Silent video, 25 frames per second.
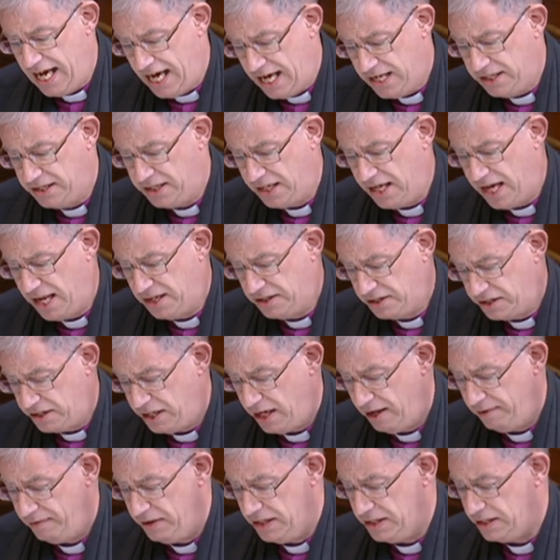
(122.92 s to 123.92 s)
internet
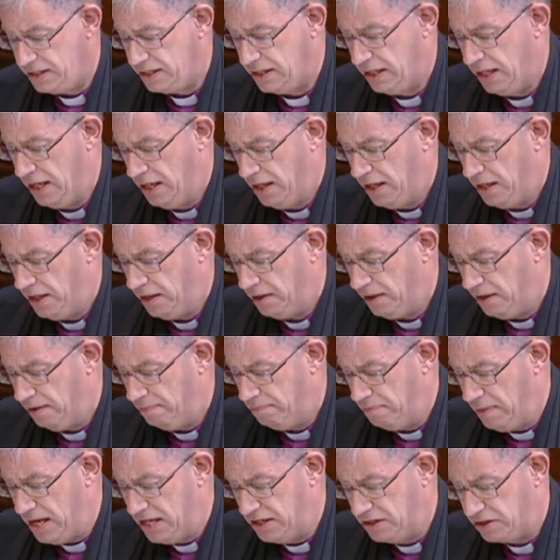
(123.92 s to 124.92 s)
service
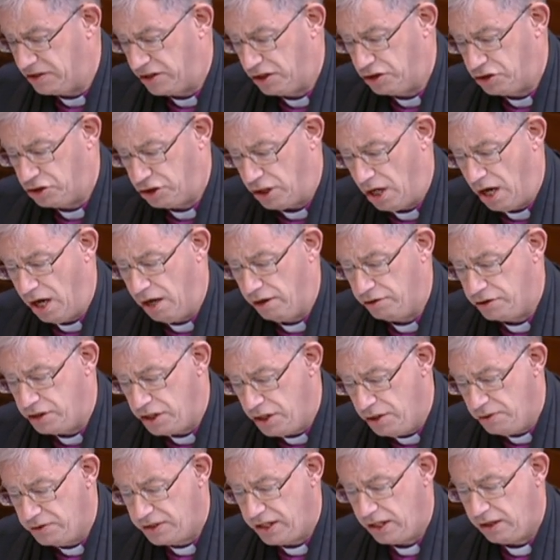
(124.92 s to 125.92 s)
that meets the child
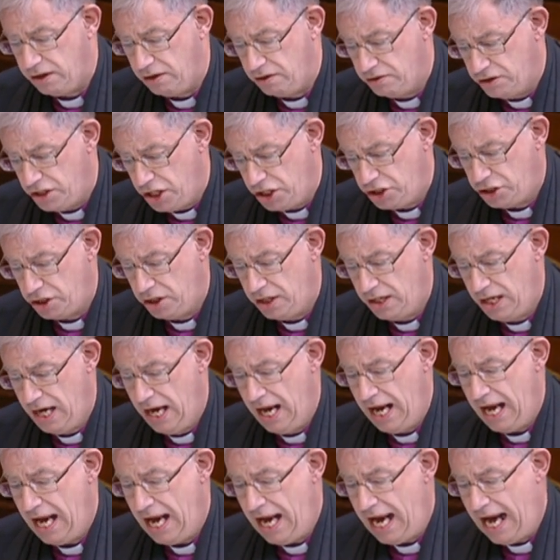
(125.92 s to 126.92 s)
user condition
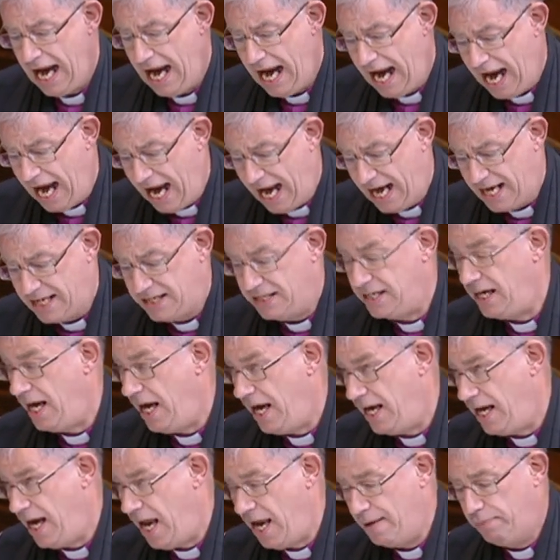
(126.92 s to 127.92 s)
and
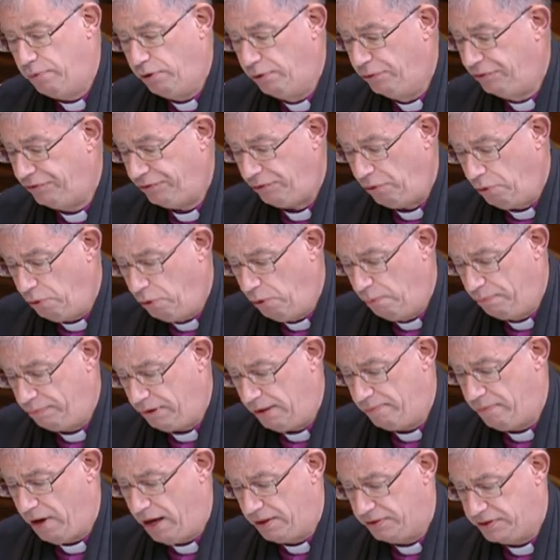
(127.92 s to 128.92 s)
enables or
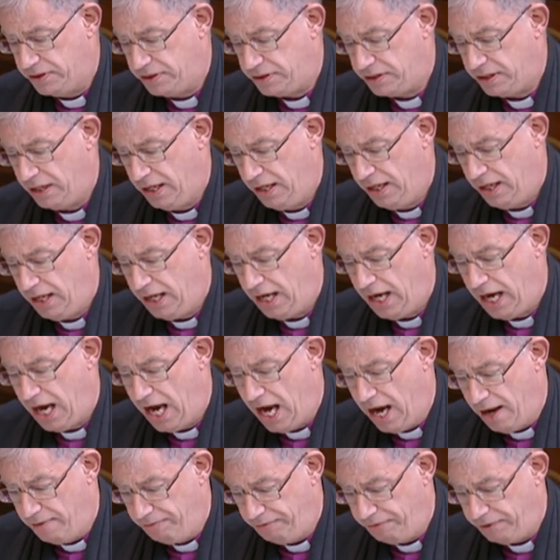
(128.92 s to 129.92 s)
promotes
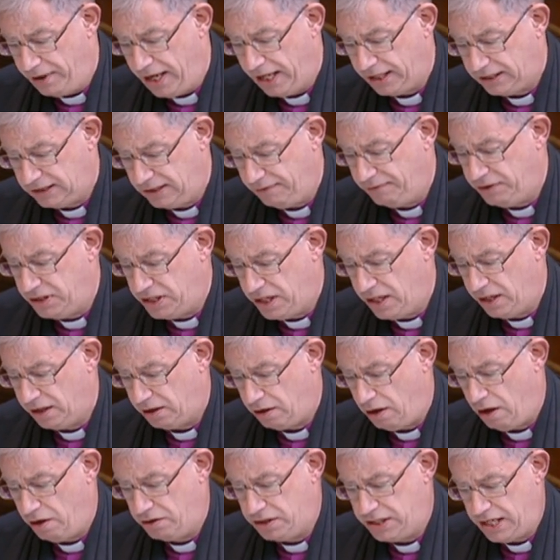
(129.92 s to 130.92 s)
harmful activity and
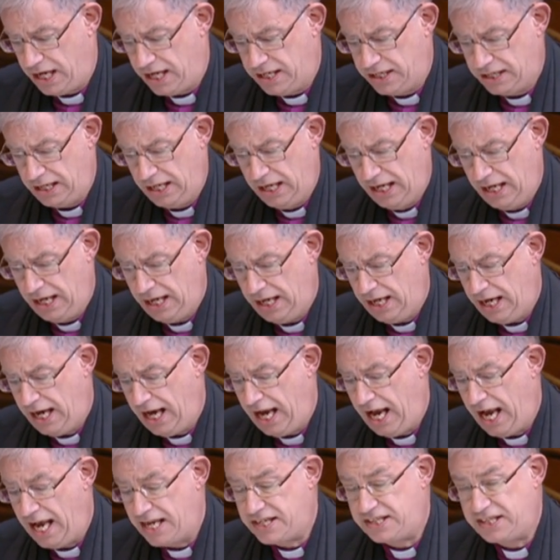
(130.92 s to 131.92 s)
content
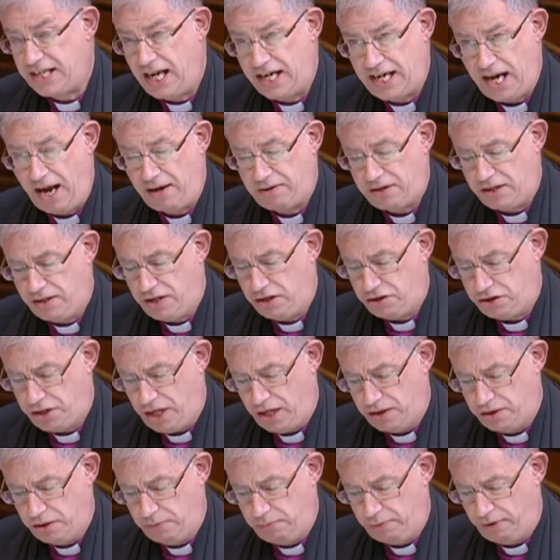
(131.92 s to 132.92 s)
as set out in the
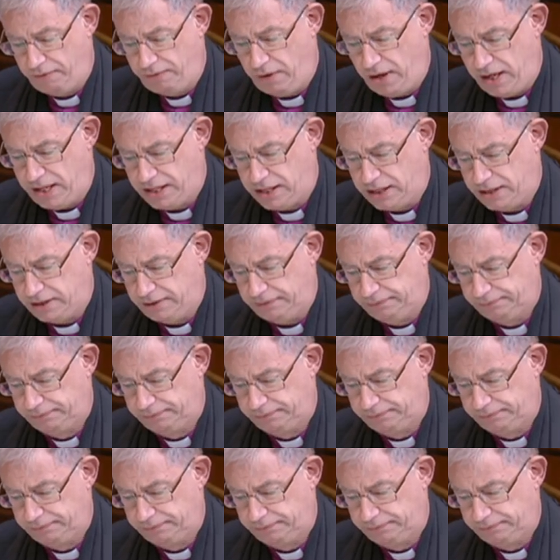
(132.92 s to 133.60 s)
schedule provided."